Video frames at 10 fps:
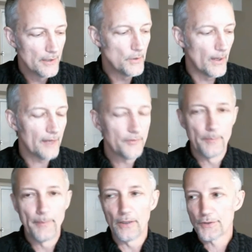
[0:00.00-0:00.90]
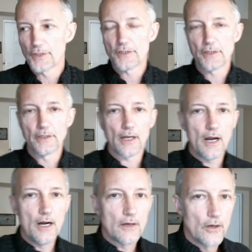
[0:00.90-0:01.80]
you had the belgians in the
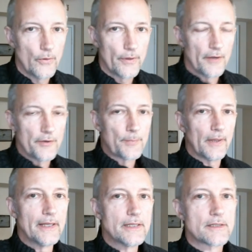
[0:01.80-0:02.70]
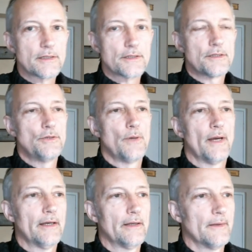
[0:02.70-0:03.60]
congo and other places you
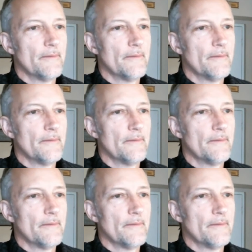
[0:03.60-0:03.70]
had